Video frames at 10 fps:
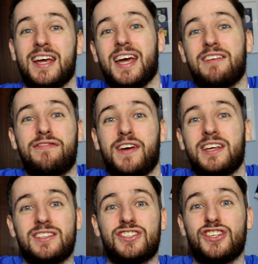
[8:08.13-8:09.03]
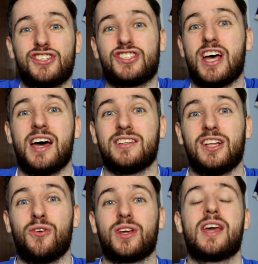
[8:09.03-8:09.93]
and things just start to
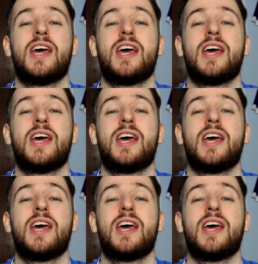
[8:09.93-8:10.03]
look